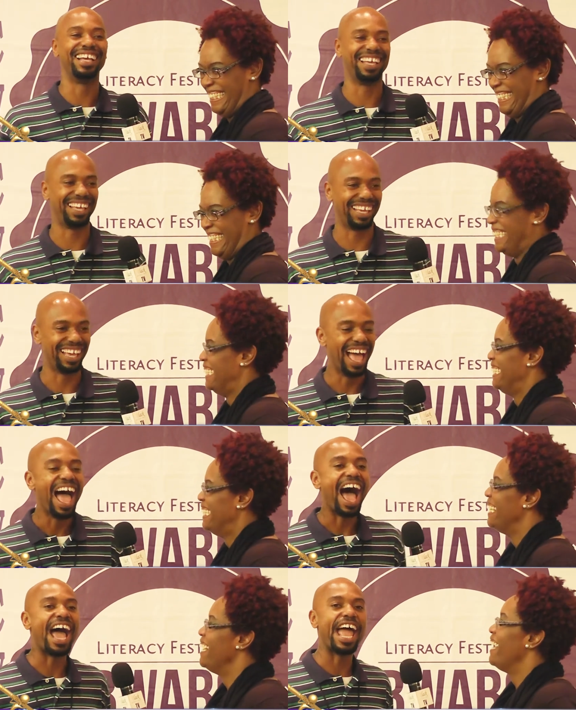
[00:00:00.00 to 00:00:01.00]

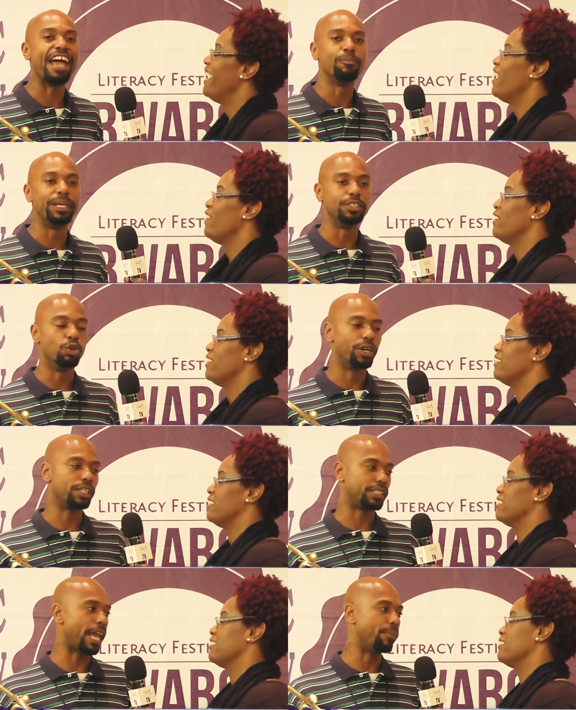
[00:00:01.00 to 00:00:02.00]
Speaker 1: I have been doing
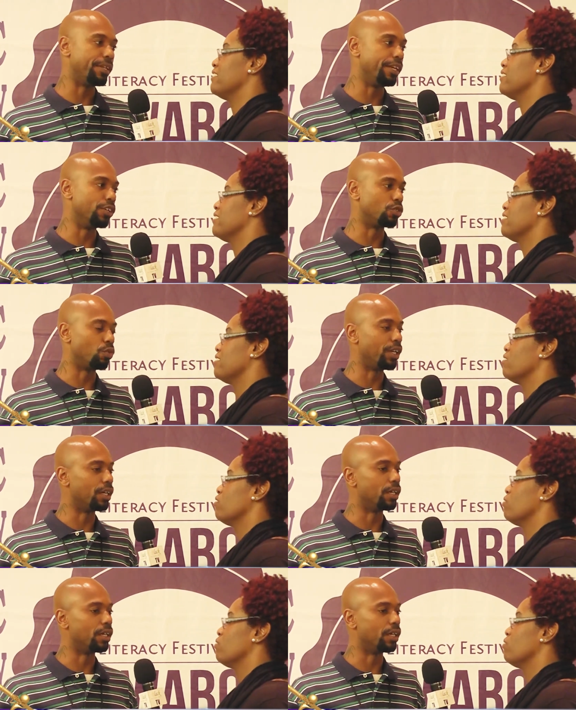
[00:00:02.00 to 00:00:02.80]
consignment deals with